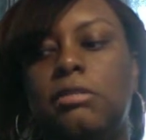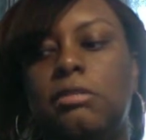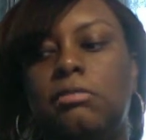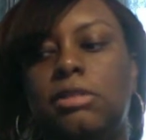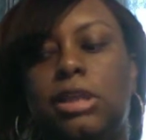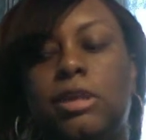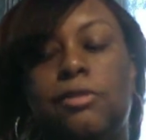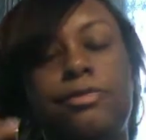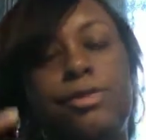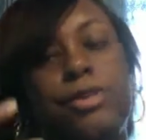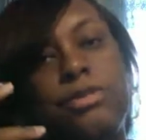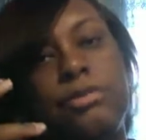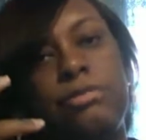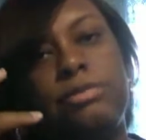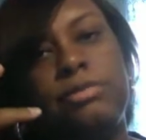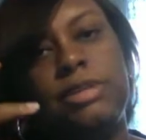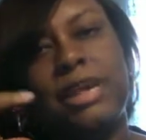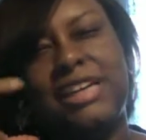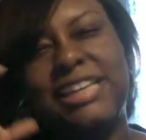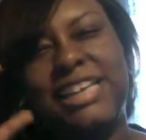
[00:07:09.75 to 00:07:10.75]
if you
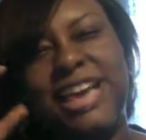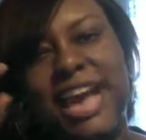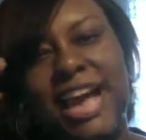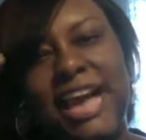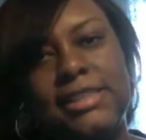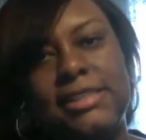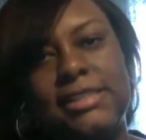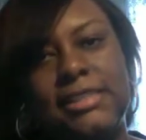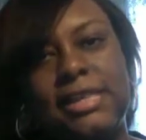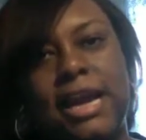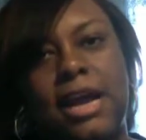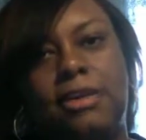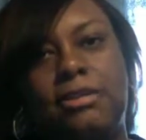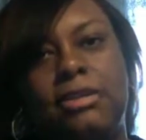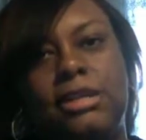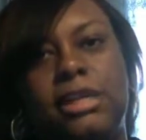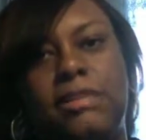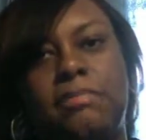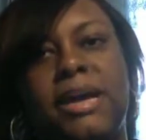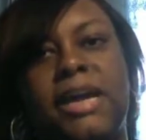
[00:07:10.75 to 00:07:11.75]
that cast down
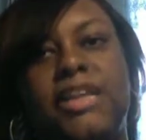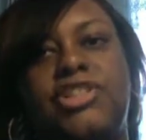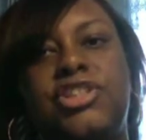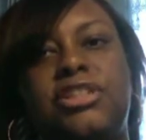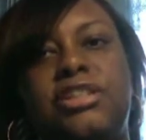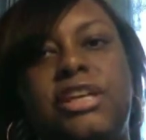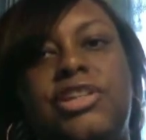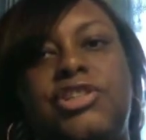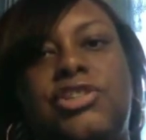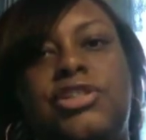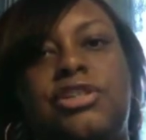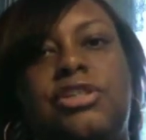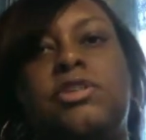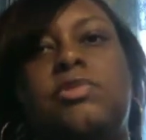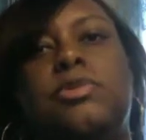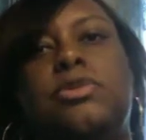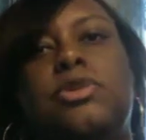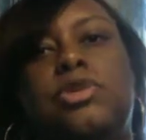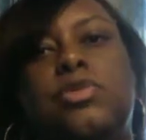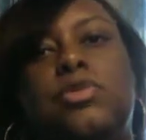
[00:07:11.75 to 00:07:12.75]
the imaginations,
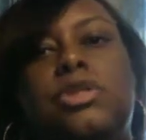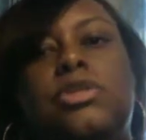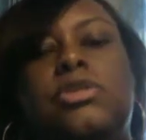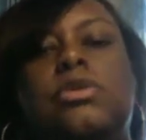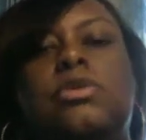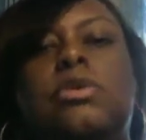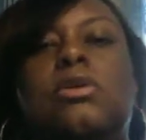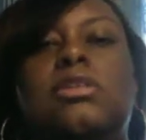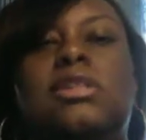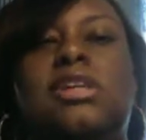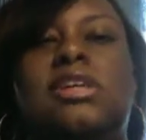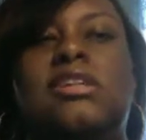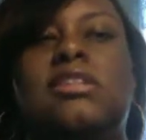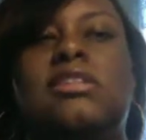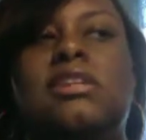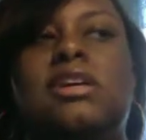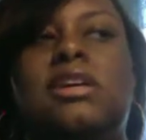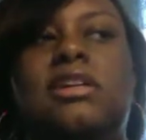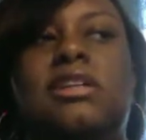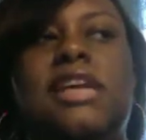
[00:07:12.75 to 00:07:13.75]
because when it's all said and
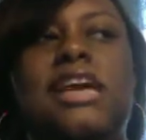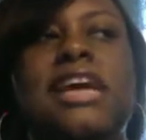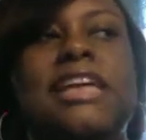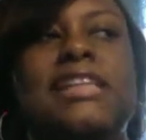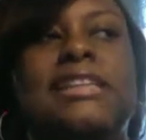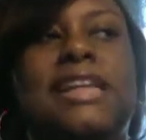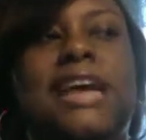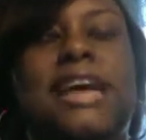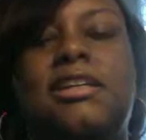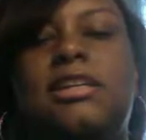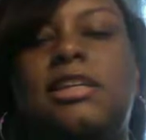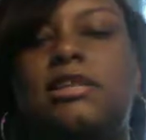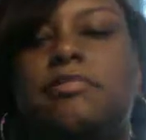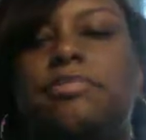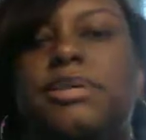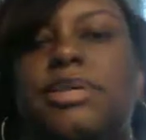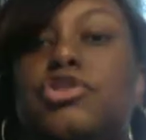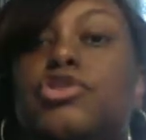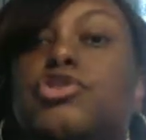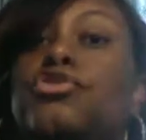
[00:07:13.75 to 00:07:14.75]
done, that could
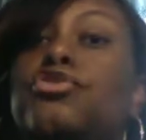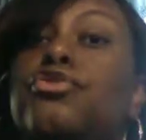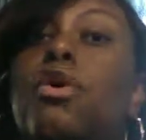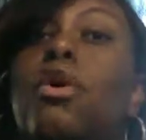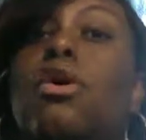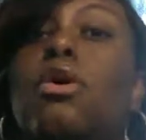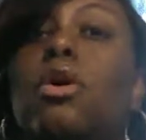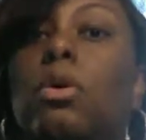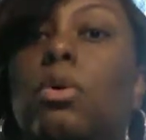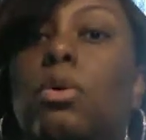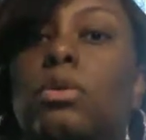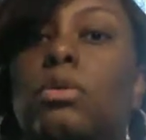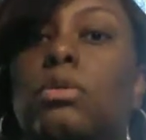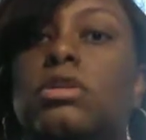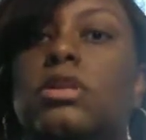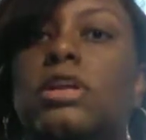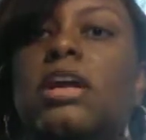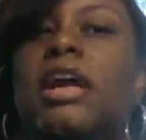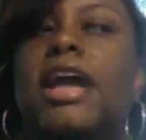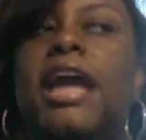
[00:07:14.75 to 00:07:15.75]
be a
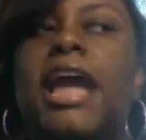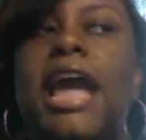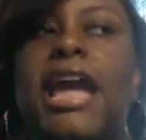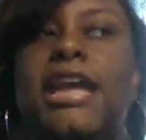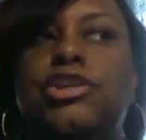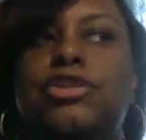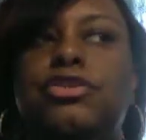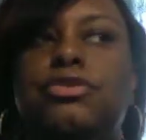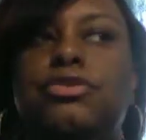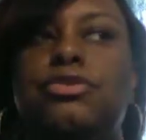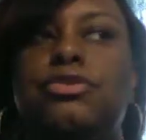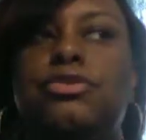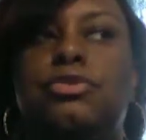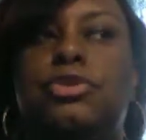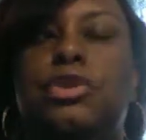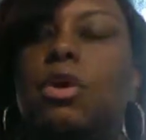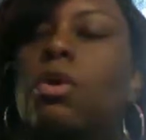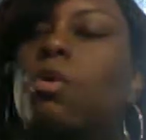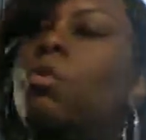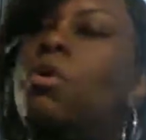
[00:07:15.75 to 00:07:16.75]
stronghold, and you
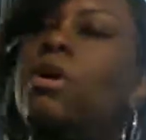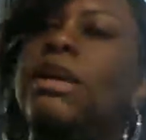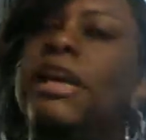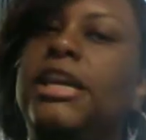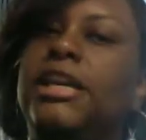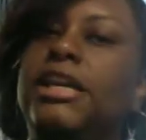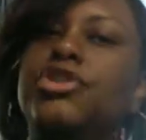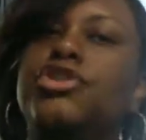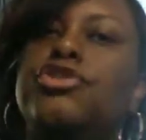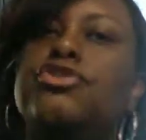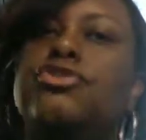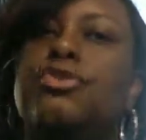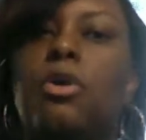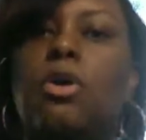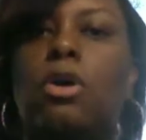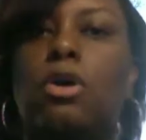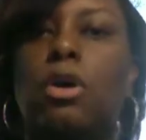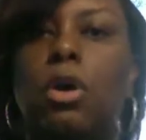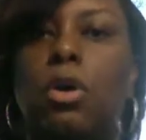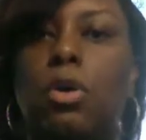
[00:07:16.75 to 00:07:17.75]
don't want any
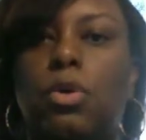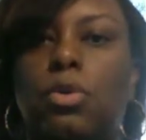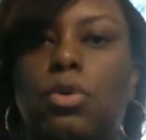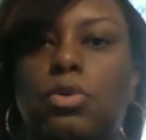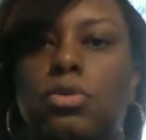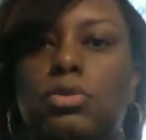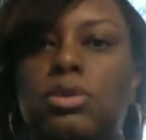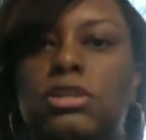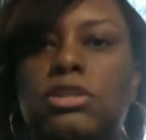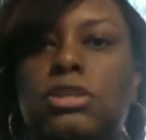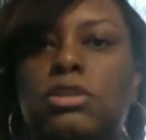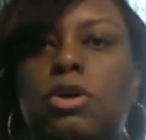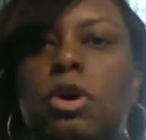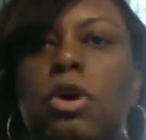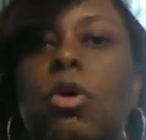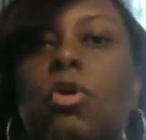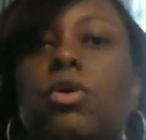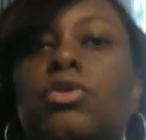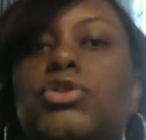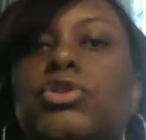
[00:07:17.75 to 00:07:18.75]
strongholds to
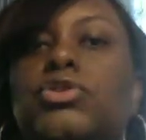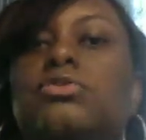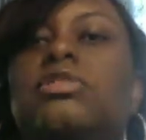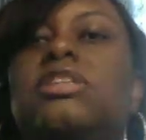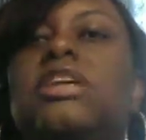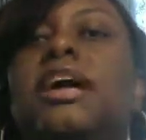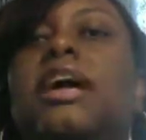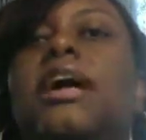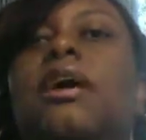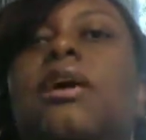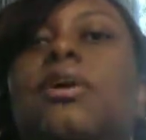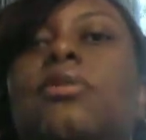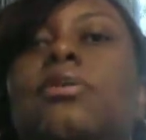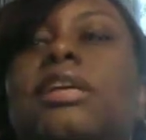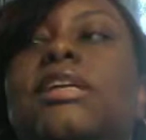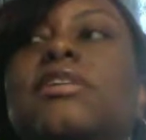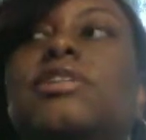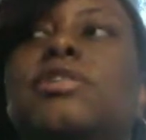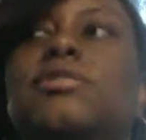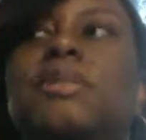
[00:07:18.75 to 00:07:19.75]
hold you down,
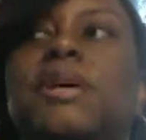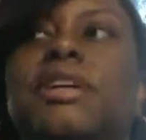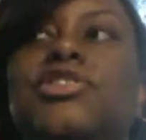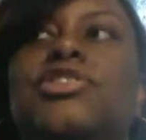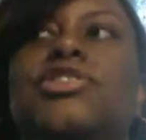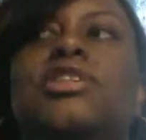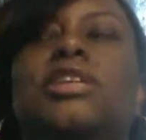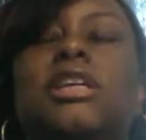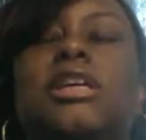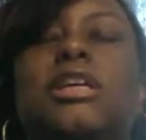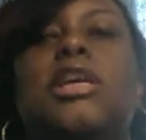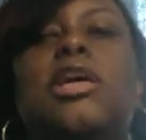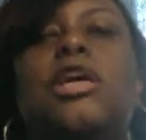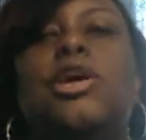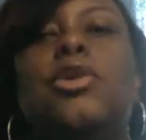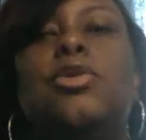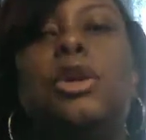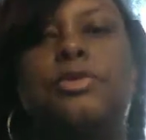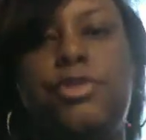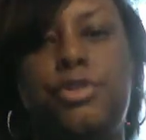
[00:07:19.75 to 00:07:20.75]
especially
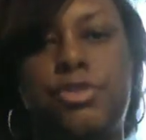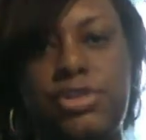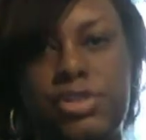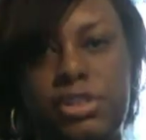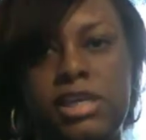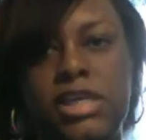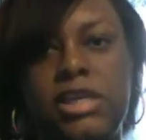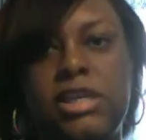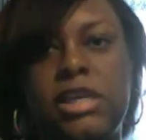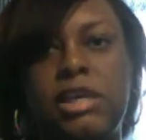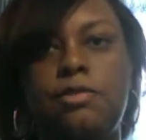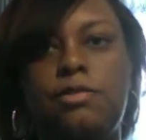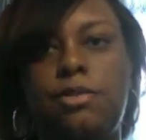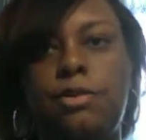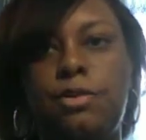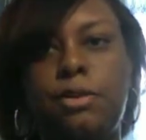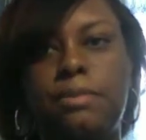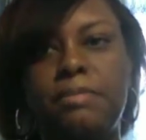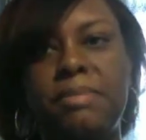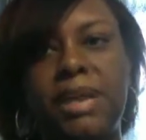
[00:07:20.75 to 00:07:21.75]
if you're seeking
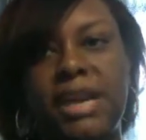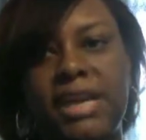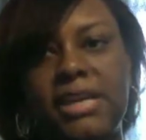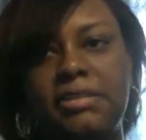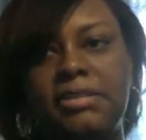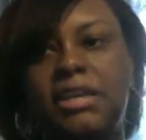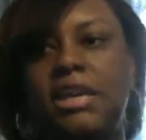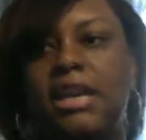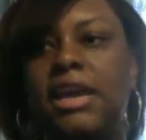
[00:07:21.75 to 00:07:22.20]
for a mate